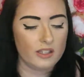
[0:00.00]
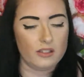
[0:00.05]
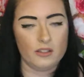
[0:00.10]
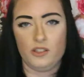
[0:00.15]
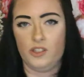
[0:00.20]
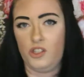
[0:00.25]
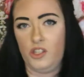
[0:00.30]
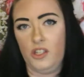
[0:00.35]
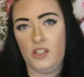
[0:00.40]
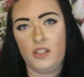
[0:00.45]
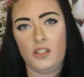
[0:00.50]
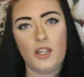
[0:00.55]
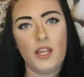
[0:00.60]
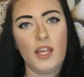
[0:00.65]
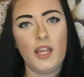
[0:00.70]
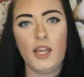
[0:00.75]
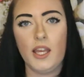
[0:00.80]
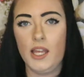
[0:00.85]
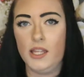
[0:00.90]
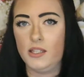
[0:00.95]
So it's just,
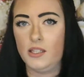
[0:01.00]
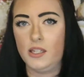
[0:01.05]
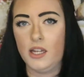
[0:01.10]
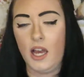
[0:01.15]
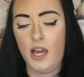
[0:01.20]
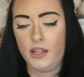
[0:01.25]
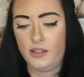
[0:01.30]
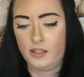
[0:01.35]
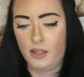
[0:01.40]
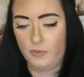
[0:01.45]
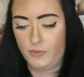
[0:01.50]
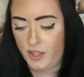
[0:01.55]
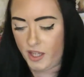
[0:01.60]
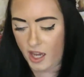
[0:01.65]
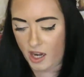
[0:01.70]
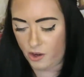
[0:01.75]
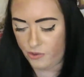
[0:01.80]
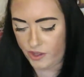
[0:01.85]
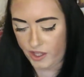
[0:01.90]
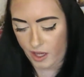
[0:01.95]
it's not something
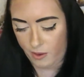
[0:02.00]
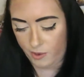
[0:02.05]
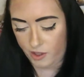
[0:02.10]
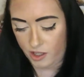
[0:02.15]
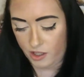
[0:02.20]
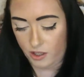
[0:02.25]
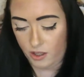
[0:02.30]
I don't think I'm gonna